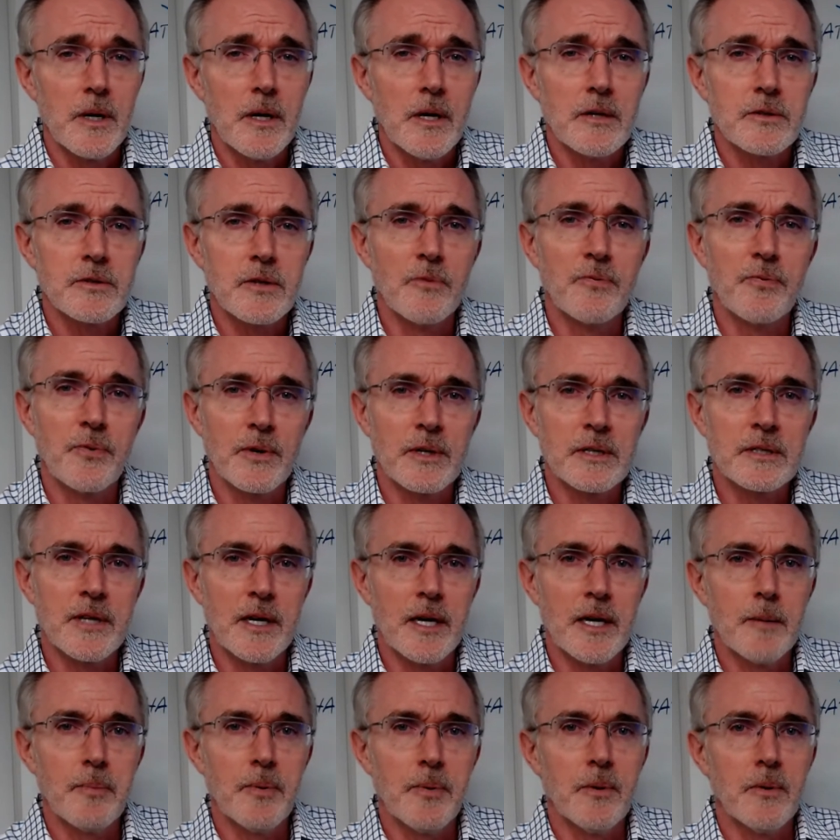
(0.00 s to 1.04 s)
So for
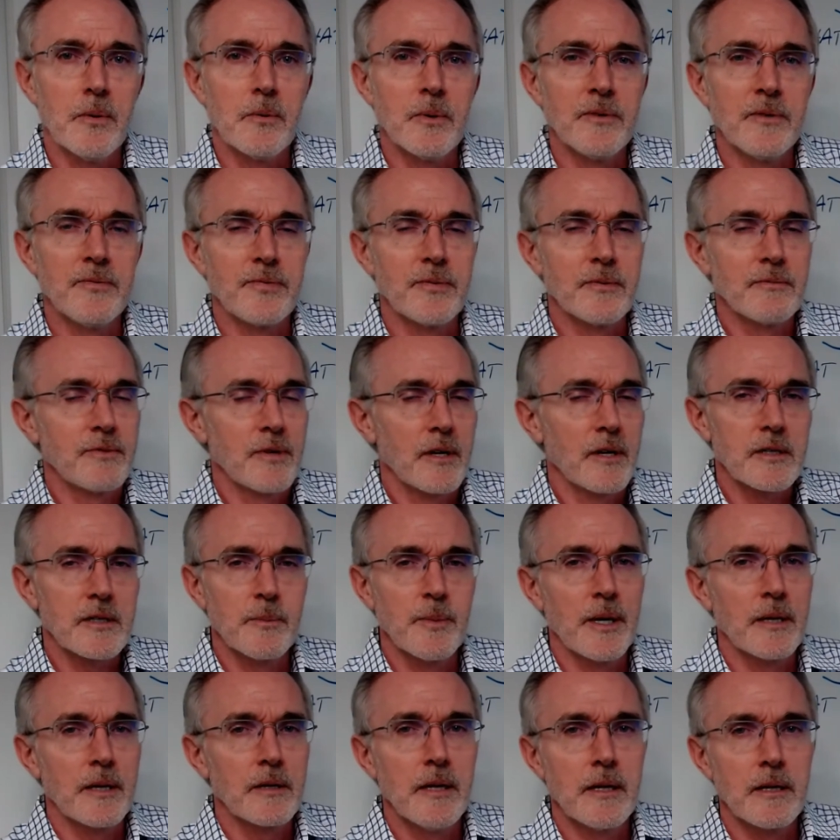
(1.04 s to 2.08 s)
example, we've talked
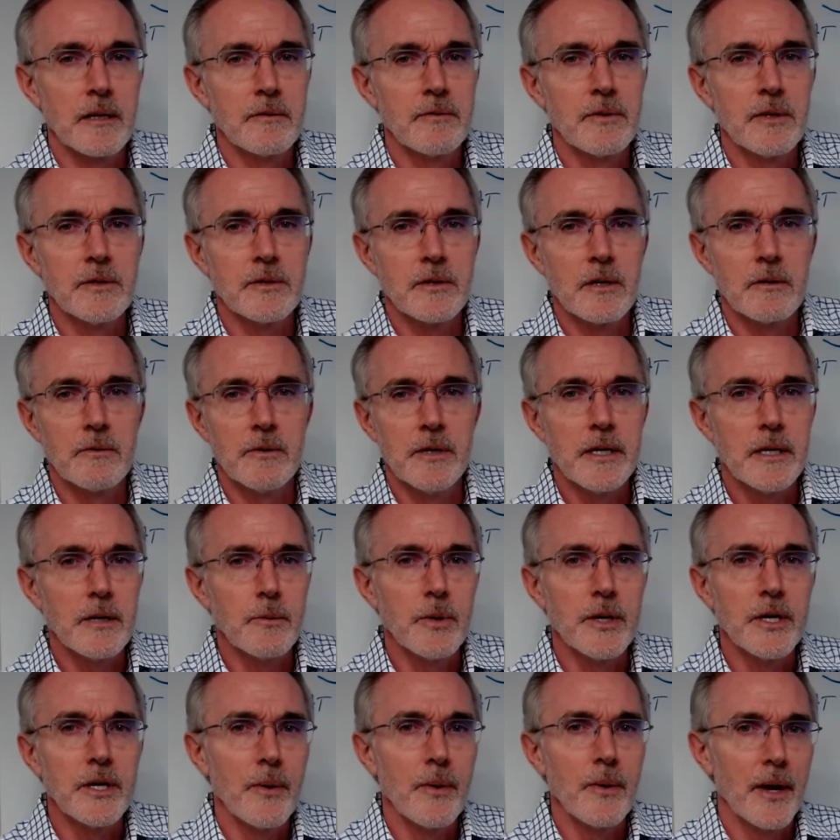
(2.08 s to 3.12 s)
about a lot of these already.
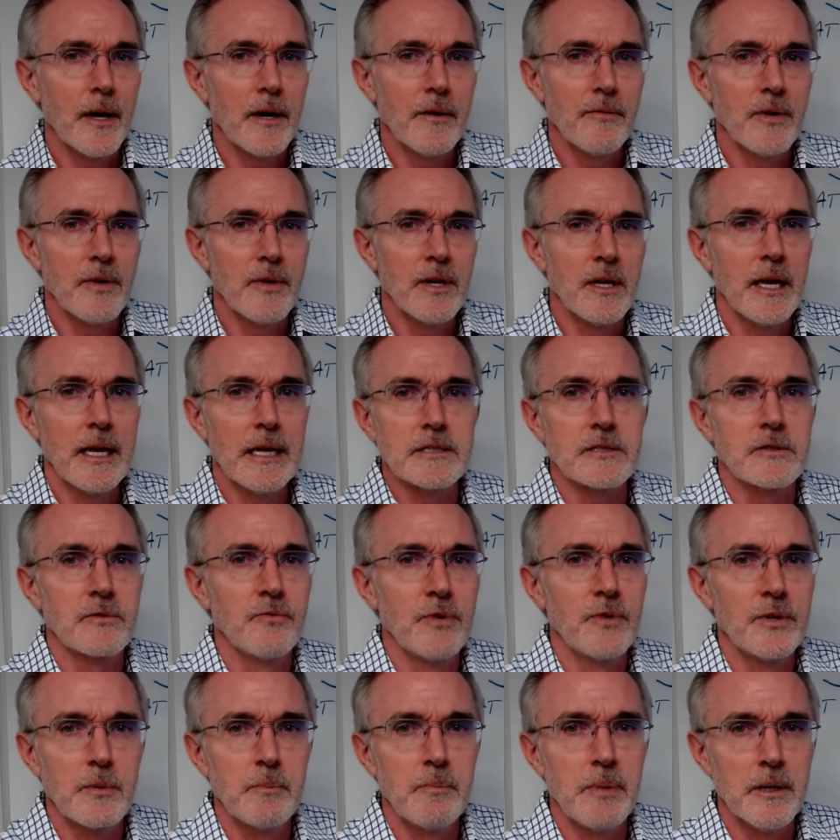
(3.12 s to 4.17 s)
When you have enhanced
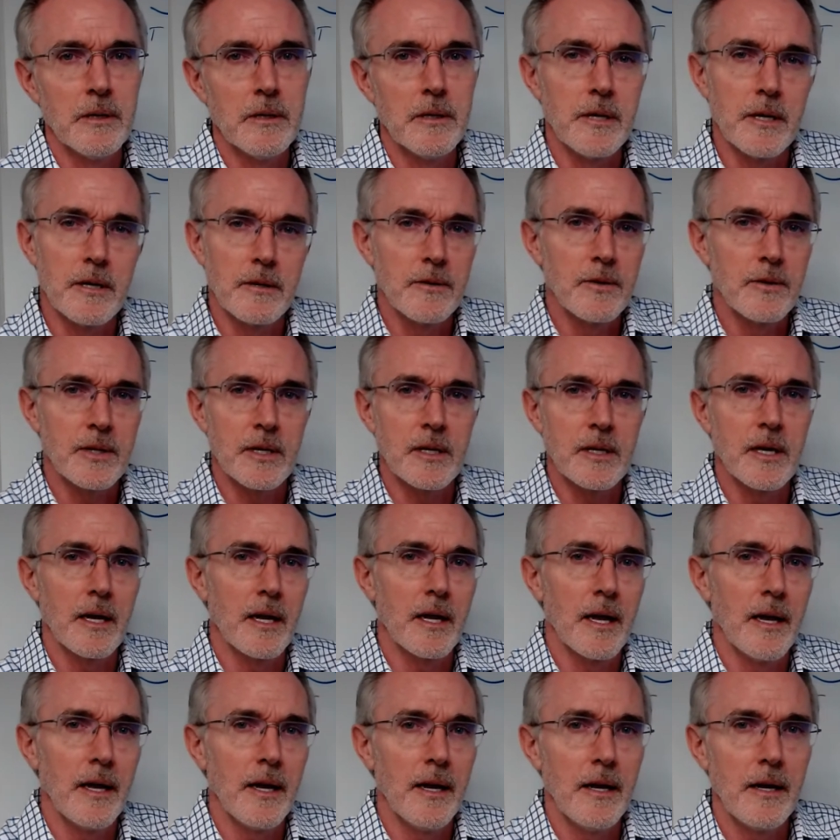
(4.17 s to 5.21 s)
visibility, you can get
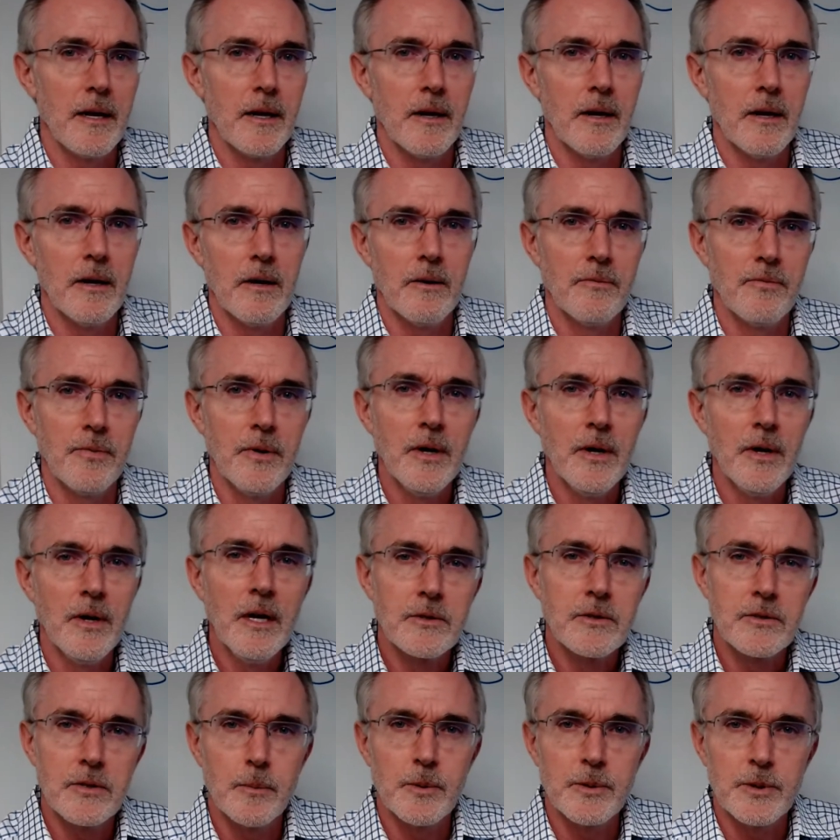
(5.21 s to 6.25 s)
ahead of
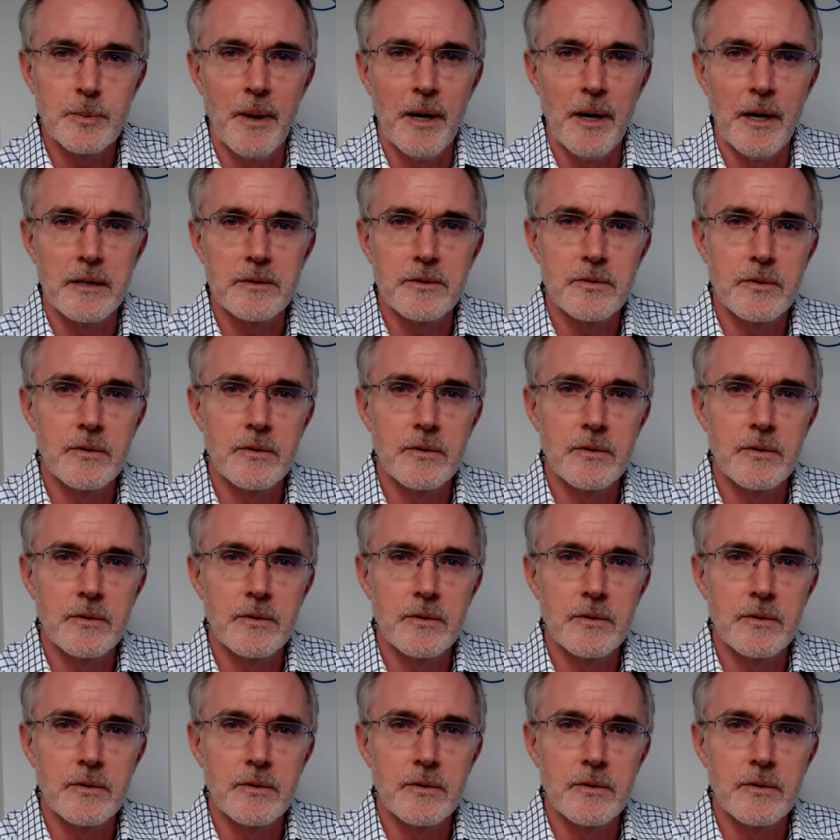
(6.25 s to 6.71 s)
trouble spots.